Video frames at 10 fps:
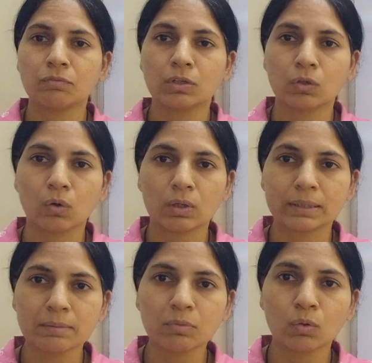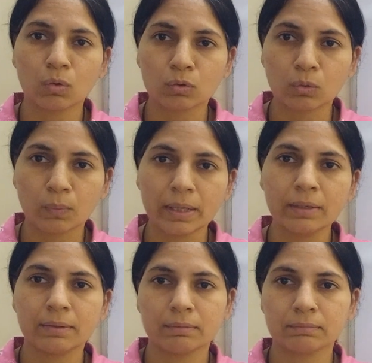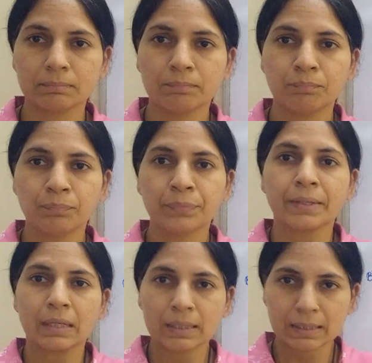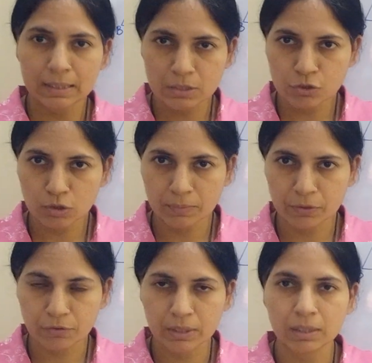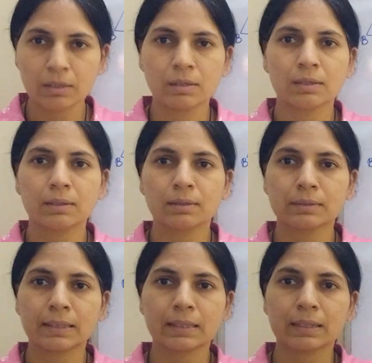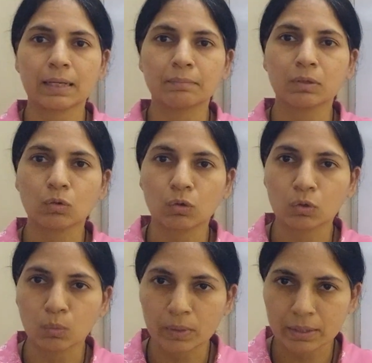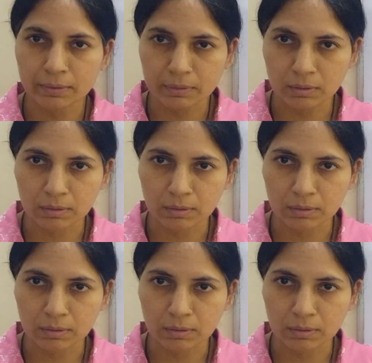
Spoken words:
we call them congruent. In geometry there can be congruent